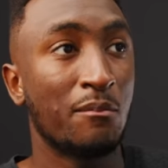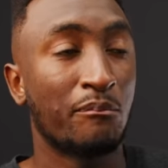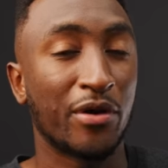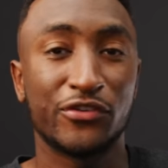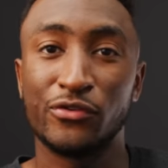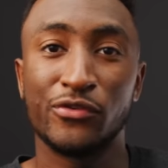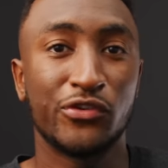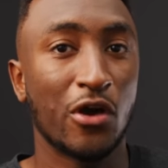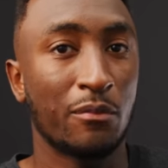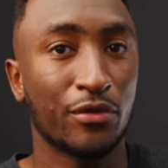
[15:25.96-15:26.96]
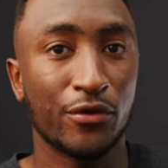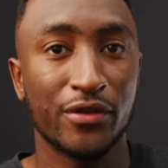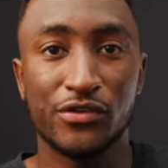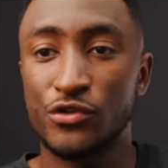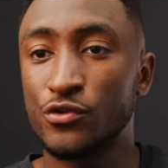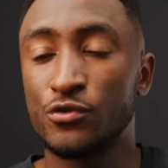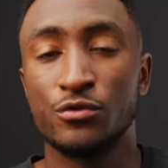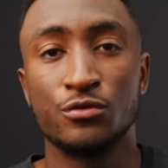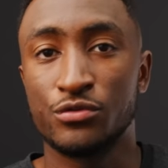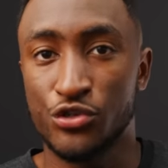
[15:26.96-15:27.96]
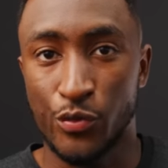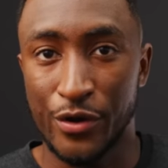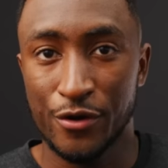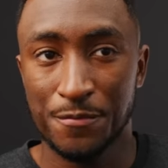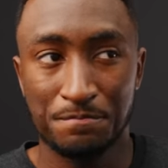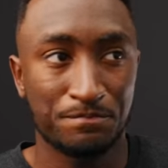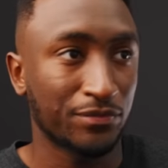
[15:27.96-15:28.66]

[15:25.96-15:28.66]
But as soon as you upload it to Twitter